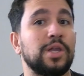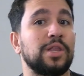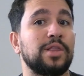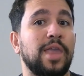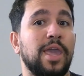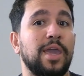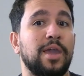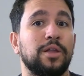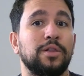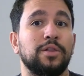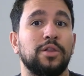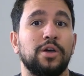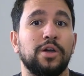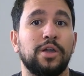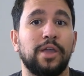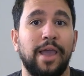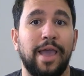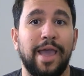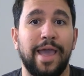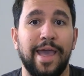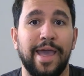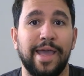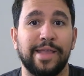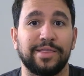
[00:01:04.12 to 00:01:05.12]
can take a look
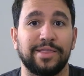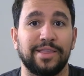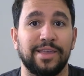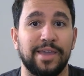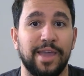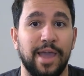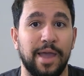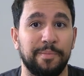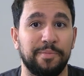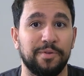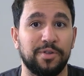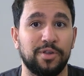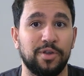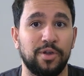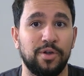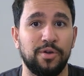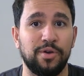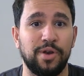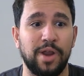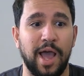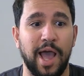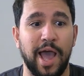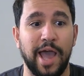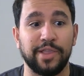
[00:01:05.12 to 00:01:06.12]
at the
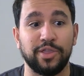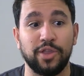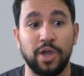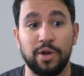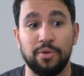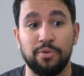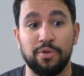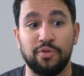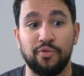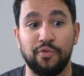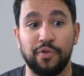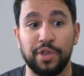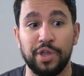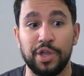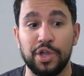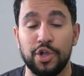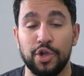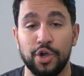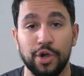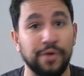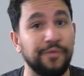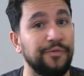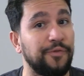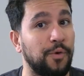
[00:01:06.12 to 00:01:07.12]
episode. I thought it was really
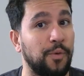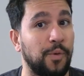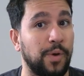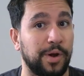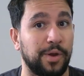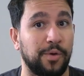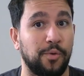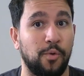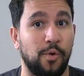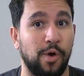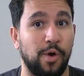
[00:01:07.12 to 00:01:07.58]
good for what it